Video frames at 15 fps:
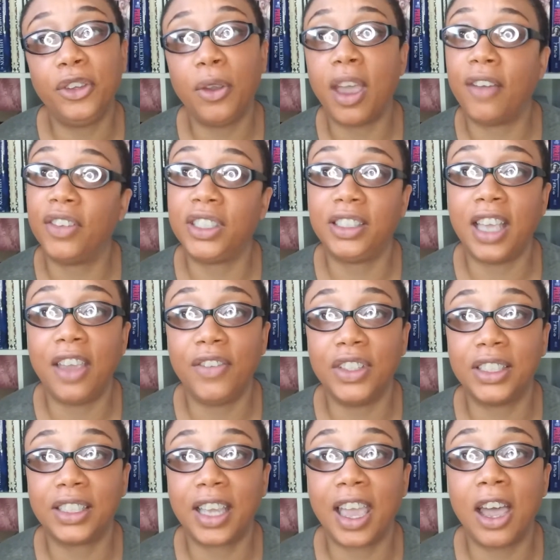You have a
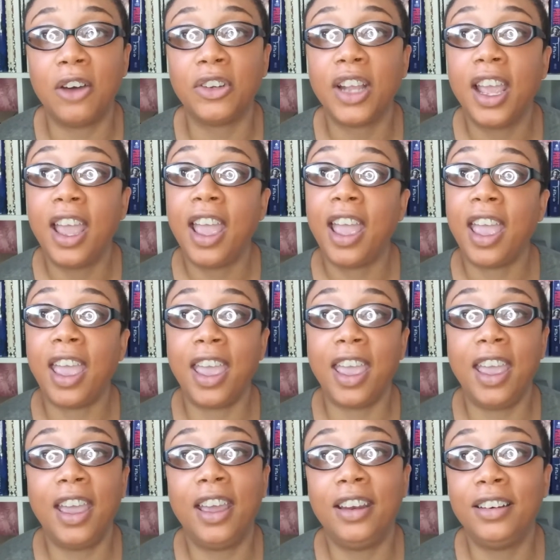savings account,
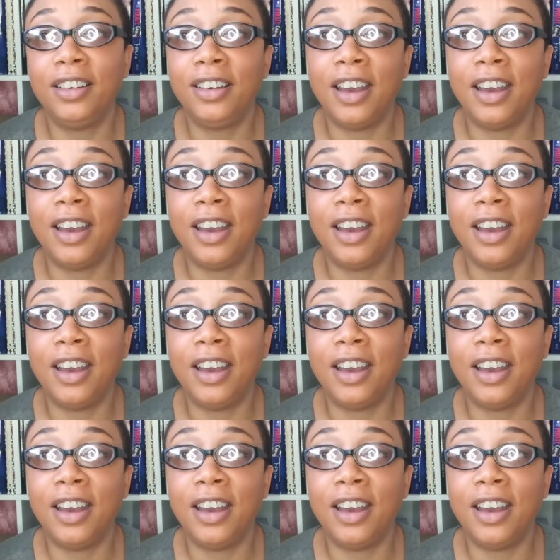and